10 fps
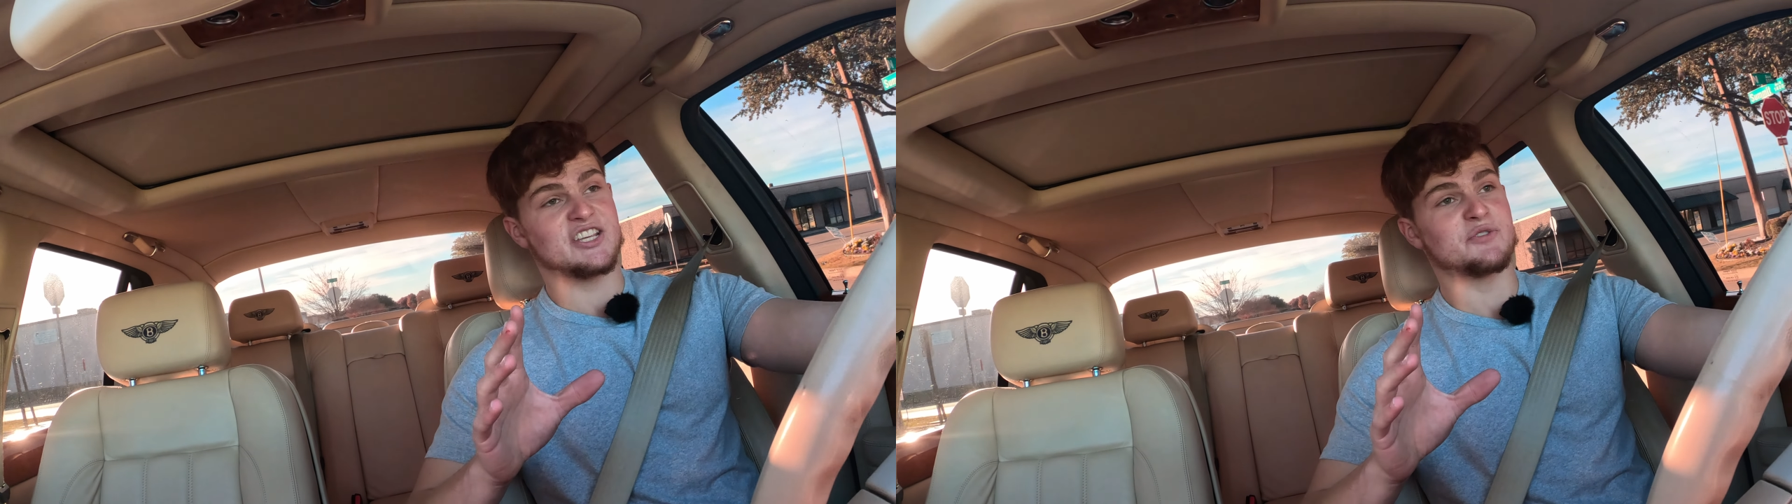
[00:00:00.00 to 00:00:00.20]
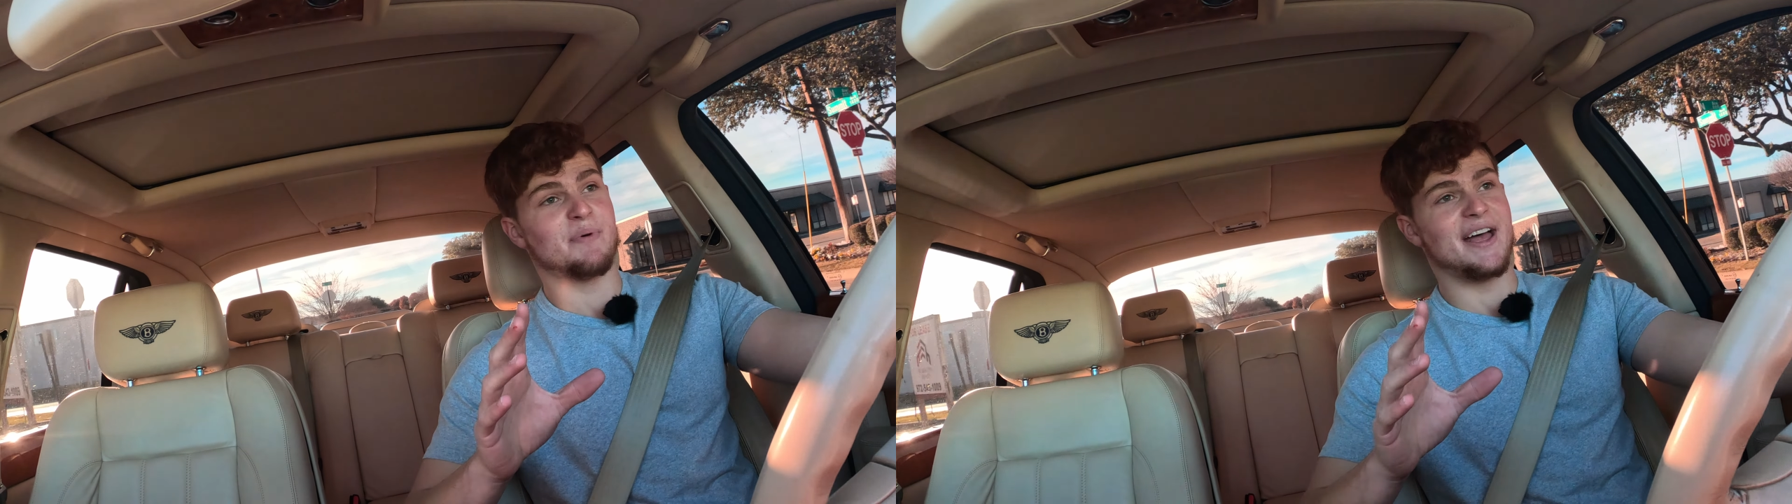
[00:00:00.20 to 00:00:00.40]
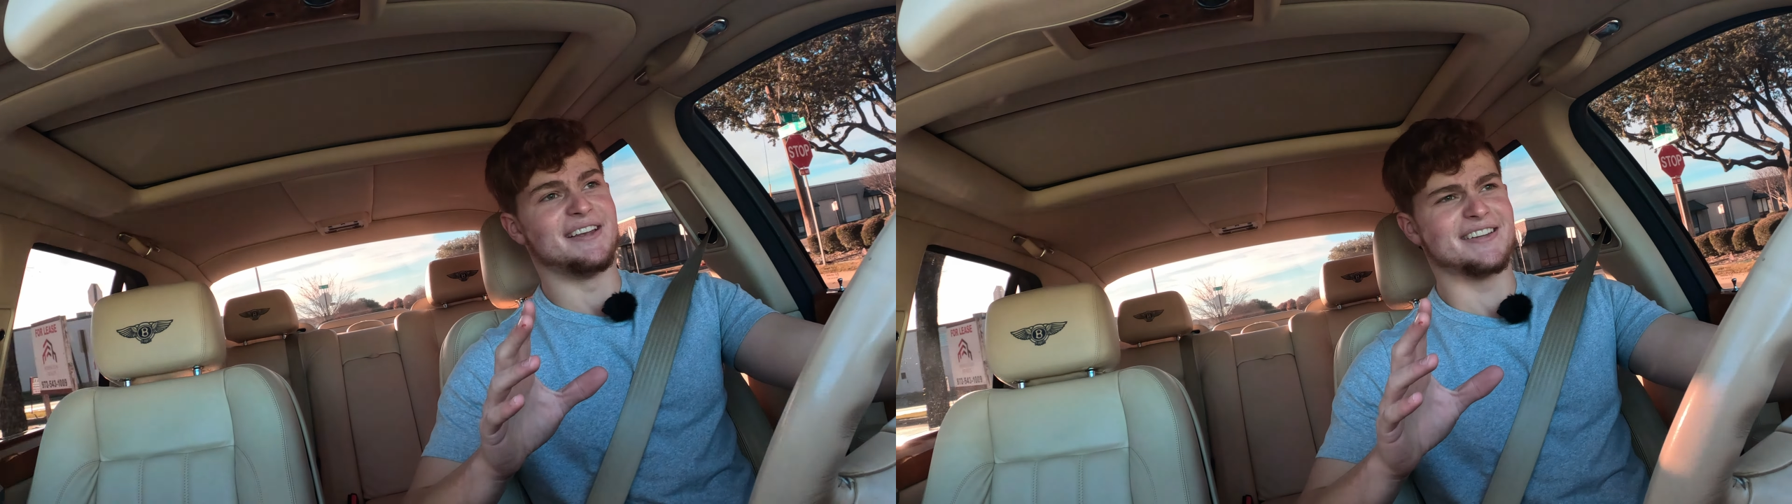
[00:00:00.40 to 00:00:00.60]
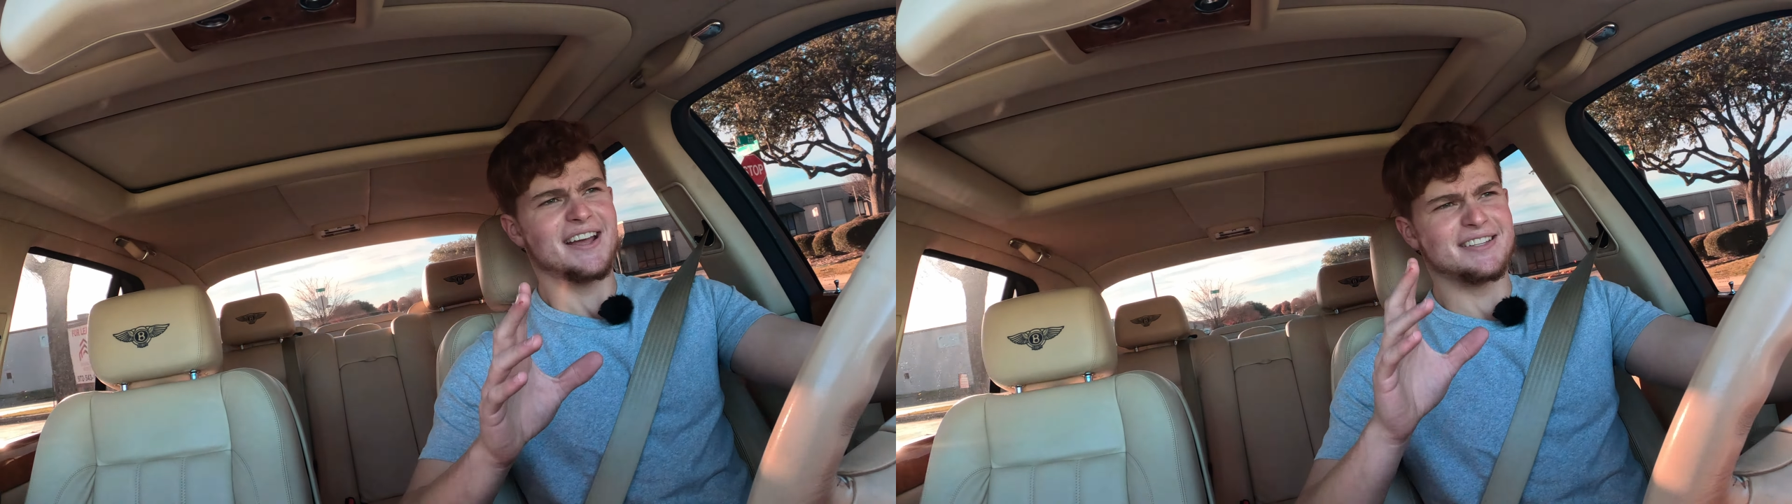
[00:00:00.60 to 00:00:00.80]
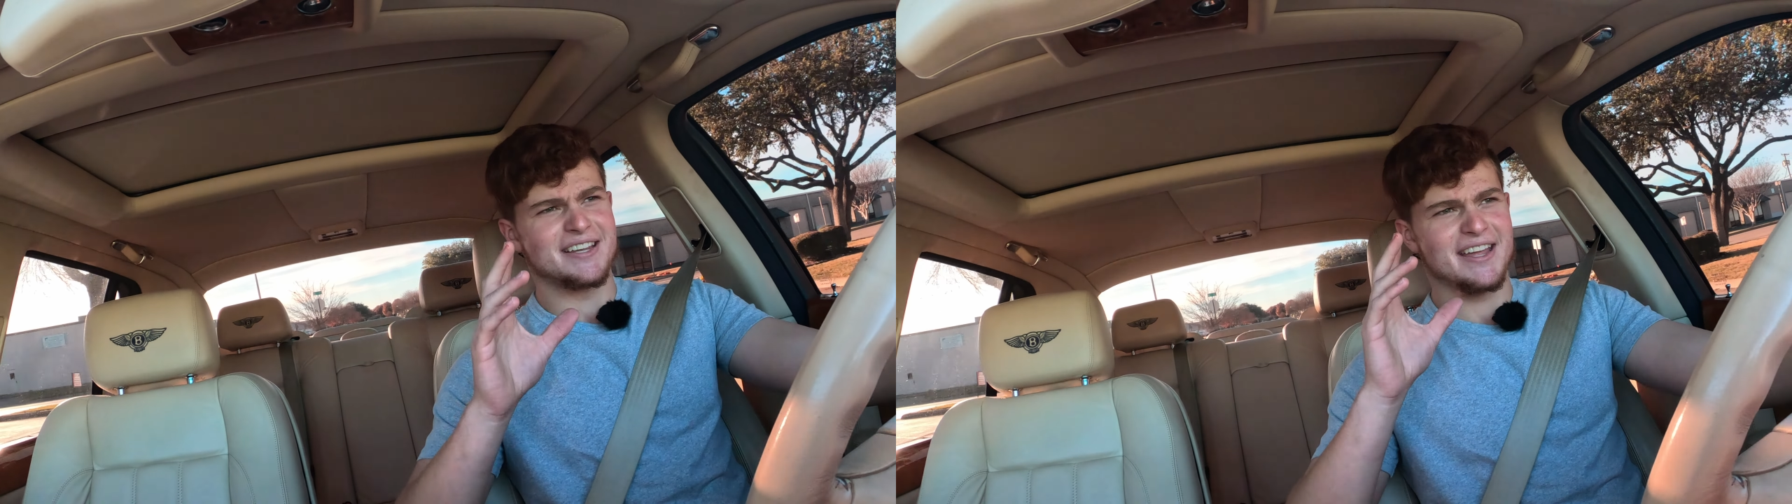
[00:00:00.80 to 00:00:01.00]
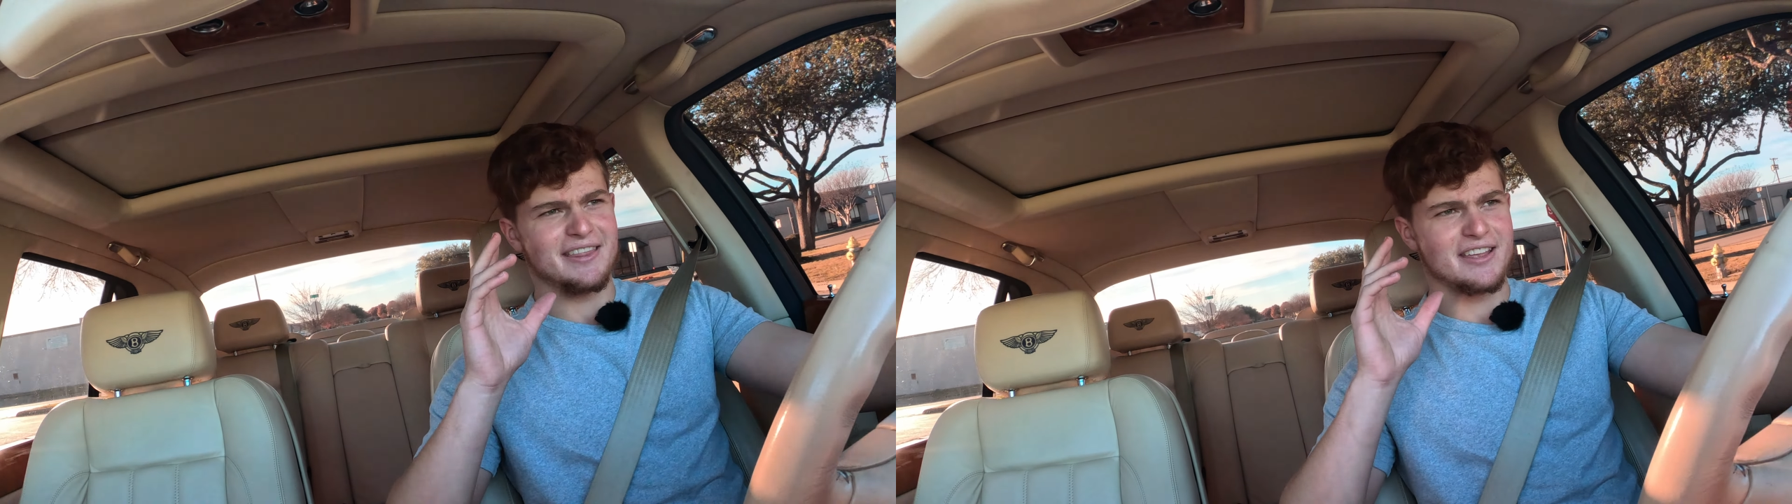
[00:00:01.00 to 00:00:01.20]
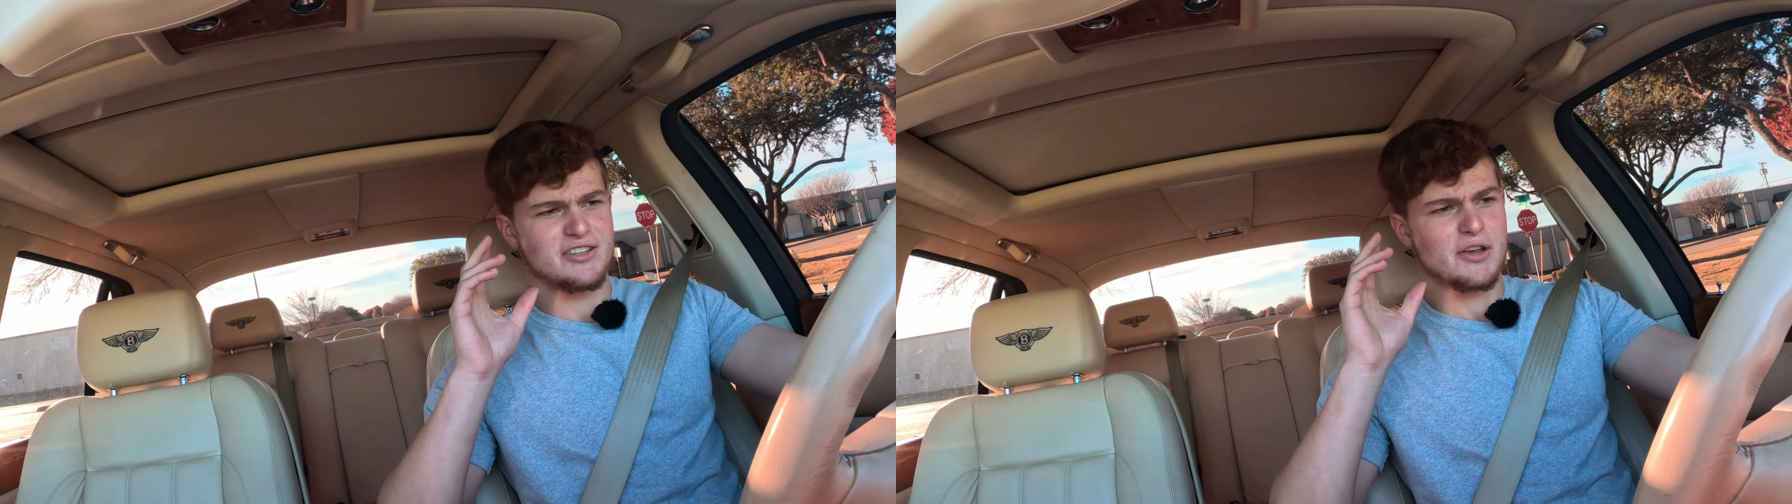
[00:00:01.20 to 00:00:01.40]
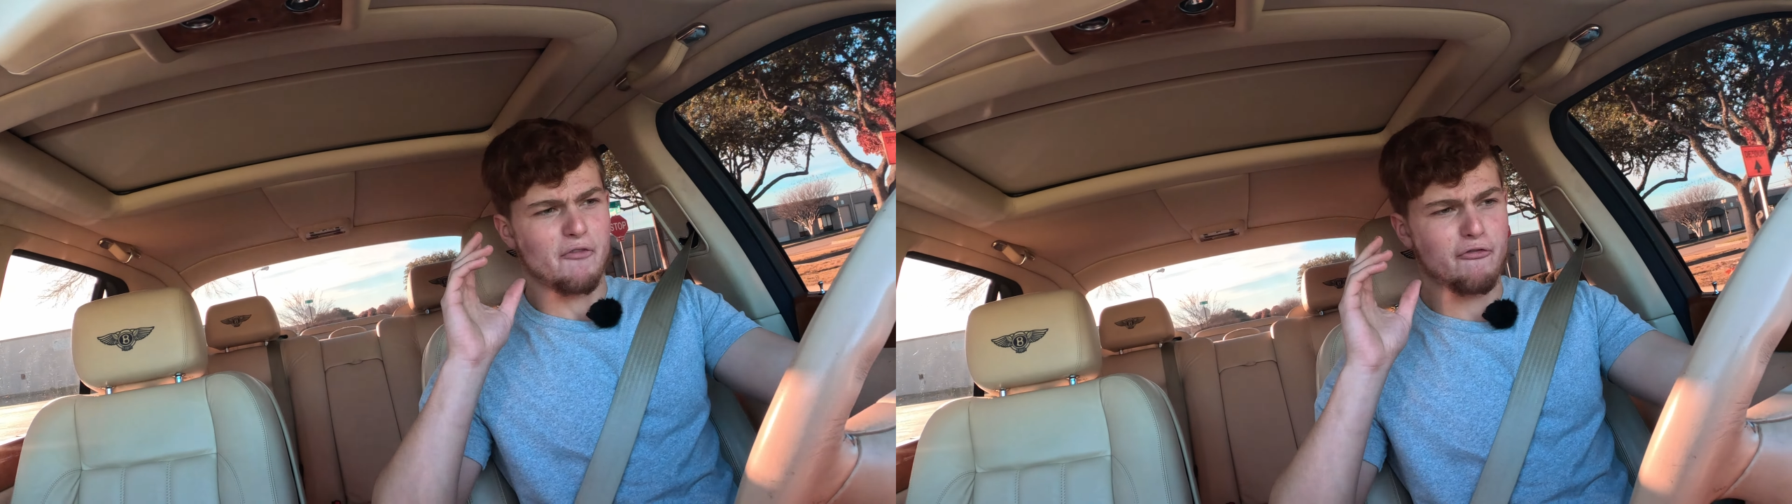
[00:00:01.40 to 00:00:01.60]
spend to get this